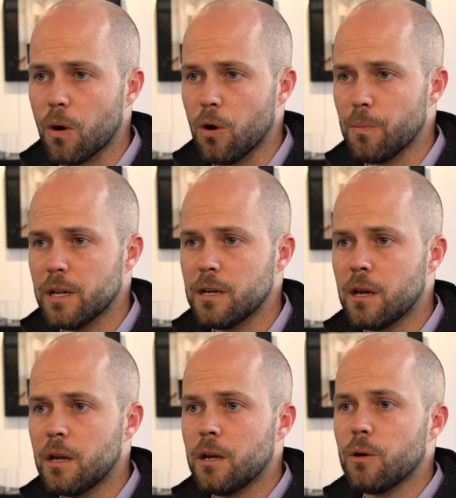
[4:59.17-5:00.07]
open.
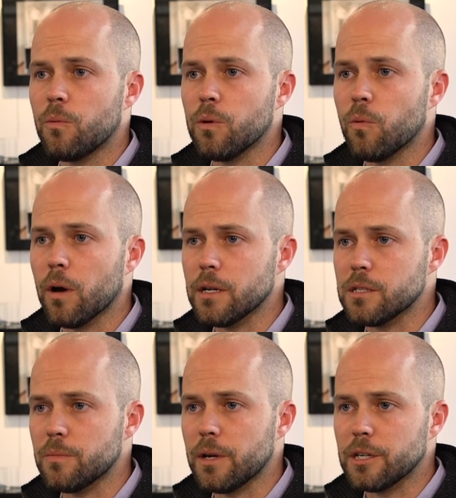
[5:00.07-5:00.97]
We wanted
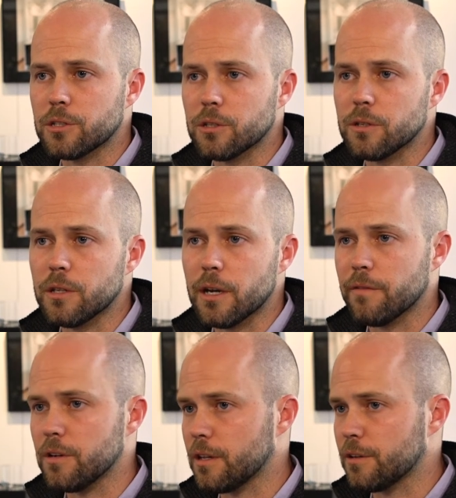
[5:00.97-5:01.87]
to make sure that
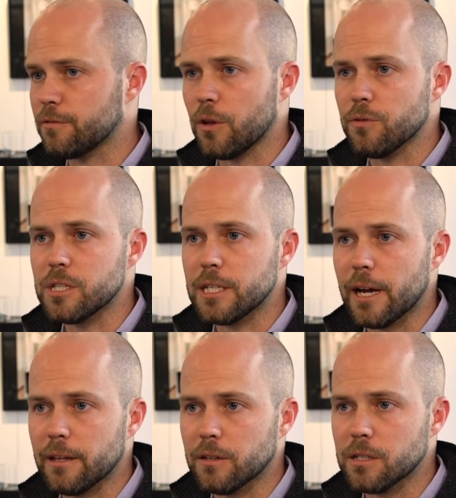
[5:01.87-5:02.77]
everything flowed
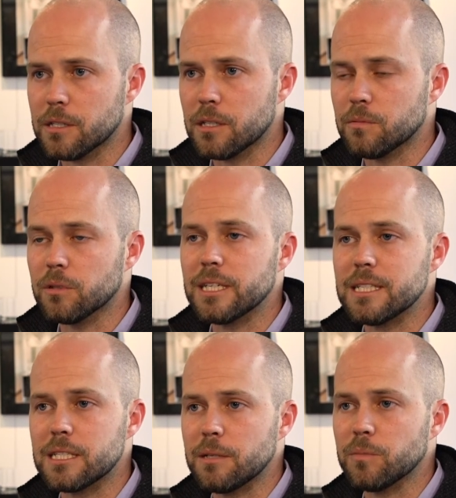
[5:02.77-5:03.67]
together and seemed really
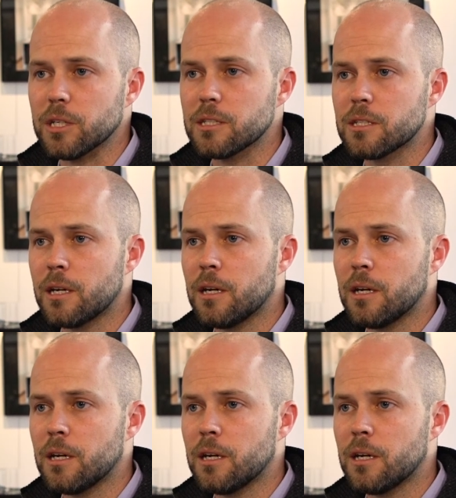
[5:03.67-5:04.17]
seamless.